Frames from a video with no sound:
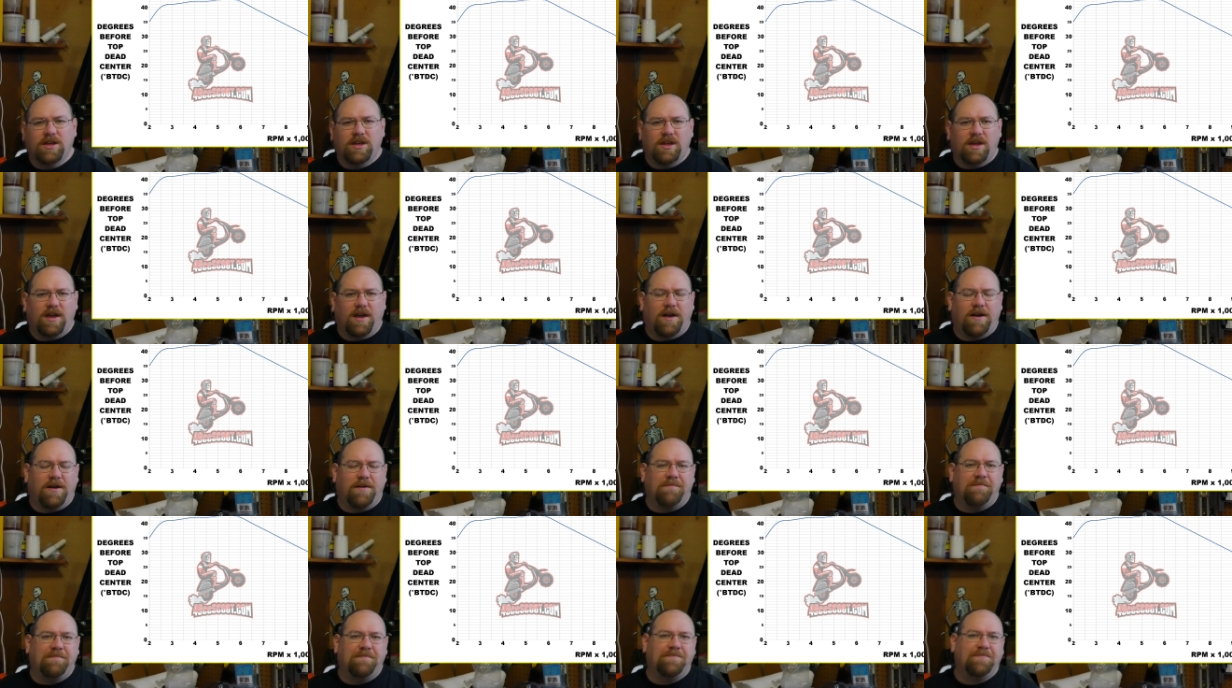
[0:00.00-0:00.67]

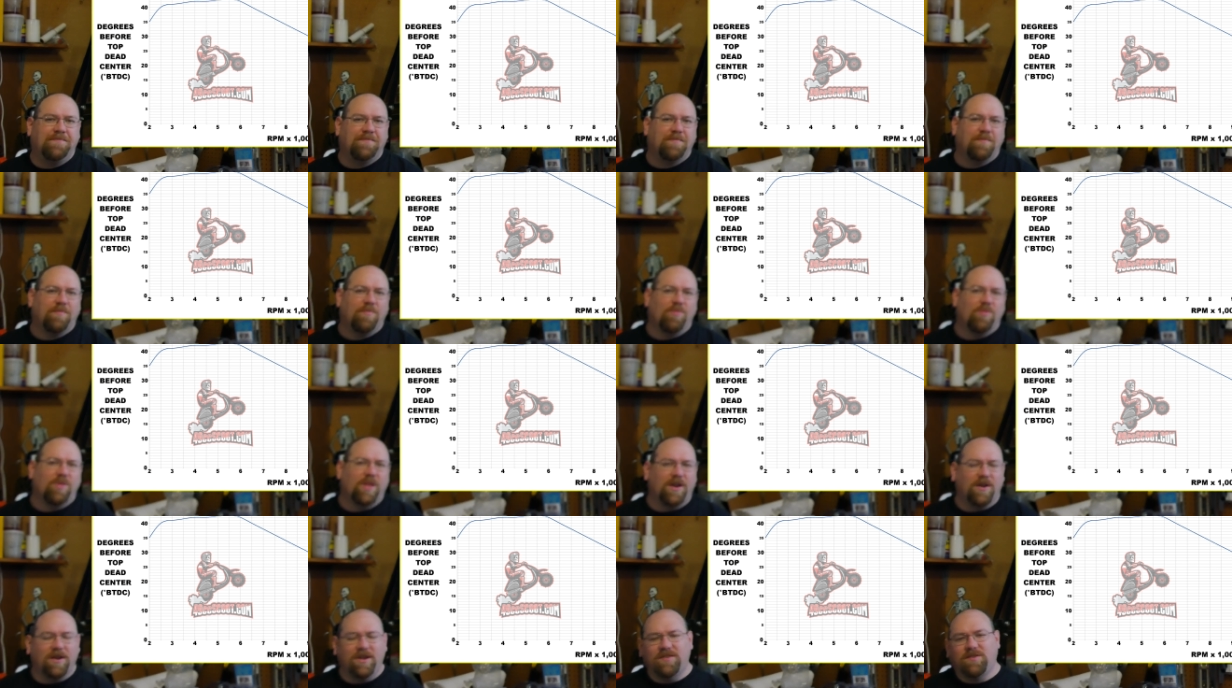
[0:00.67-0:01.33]
Um,
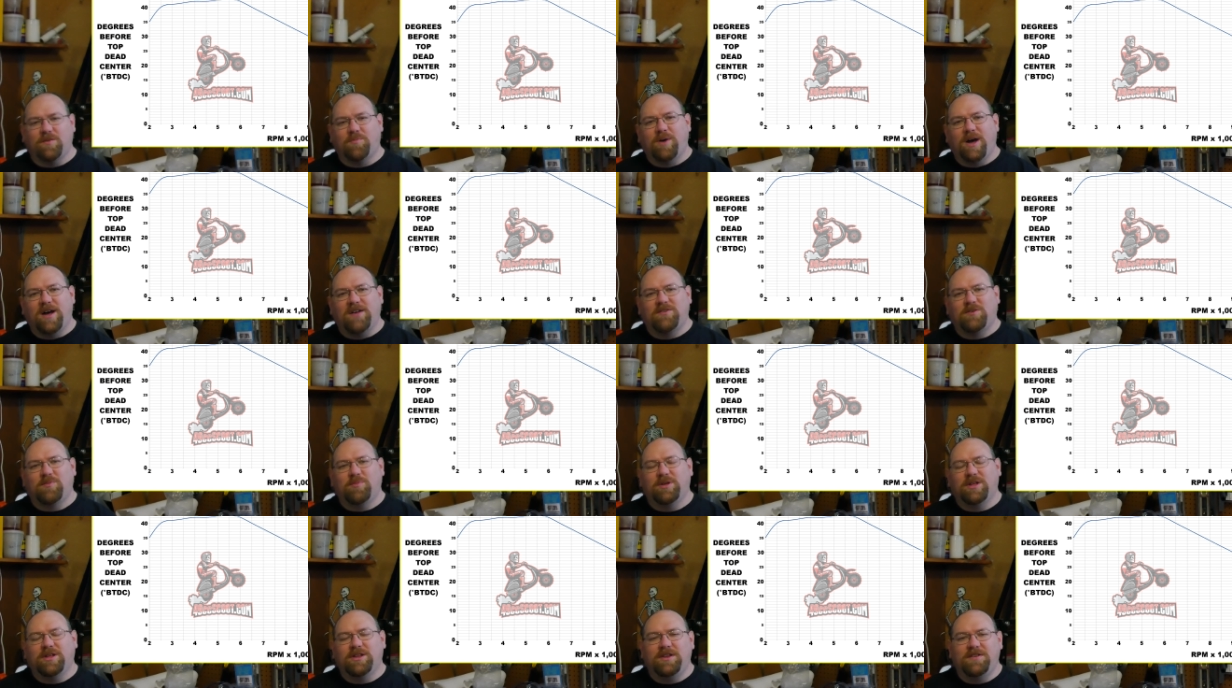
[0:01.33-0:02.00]
there is a
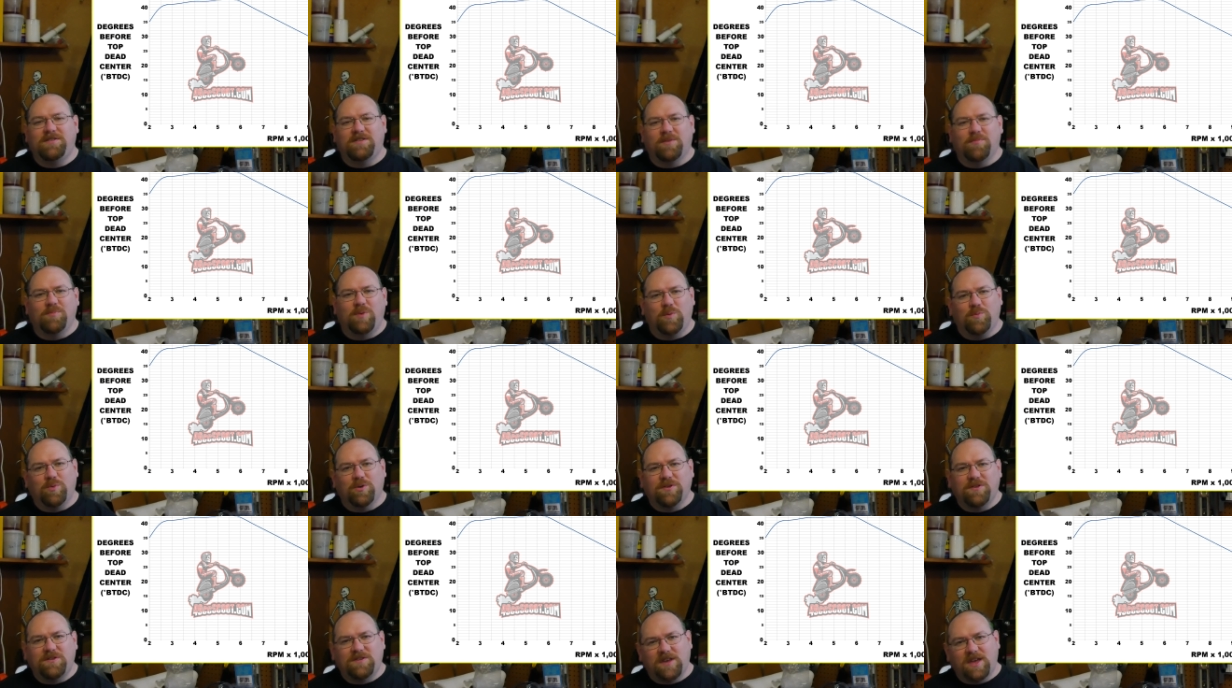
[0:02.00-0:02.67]
possibility, some
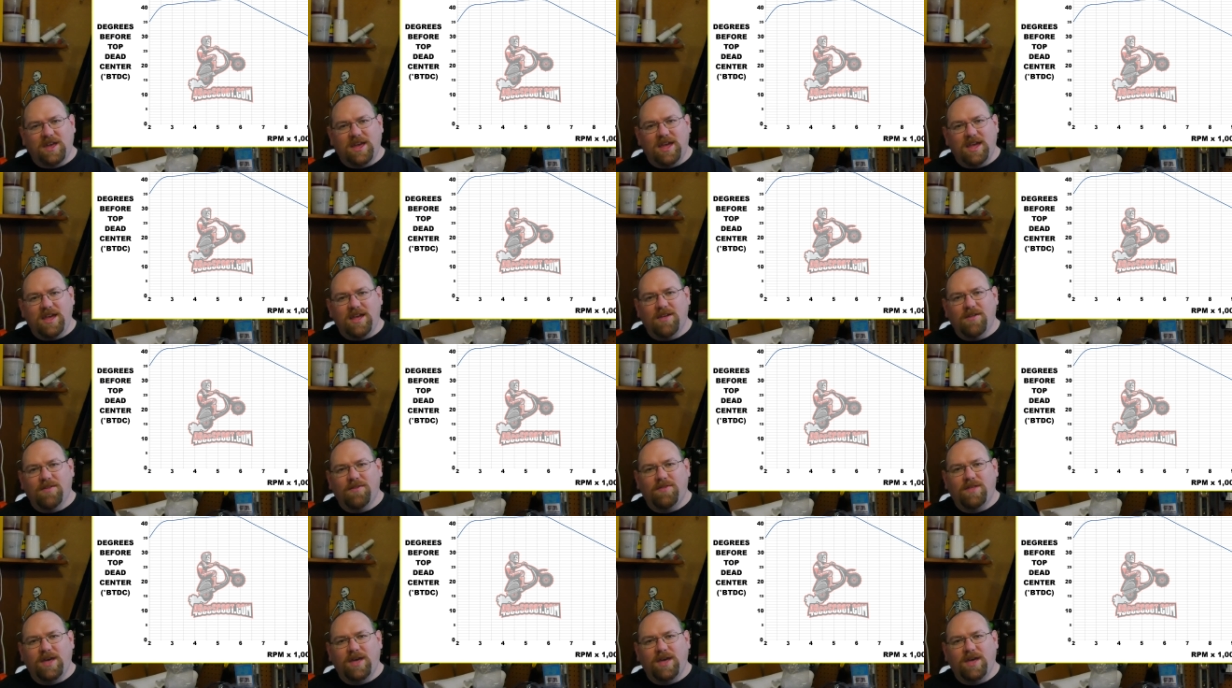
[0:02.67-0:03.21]
people say,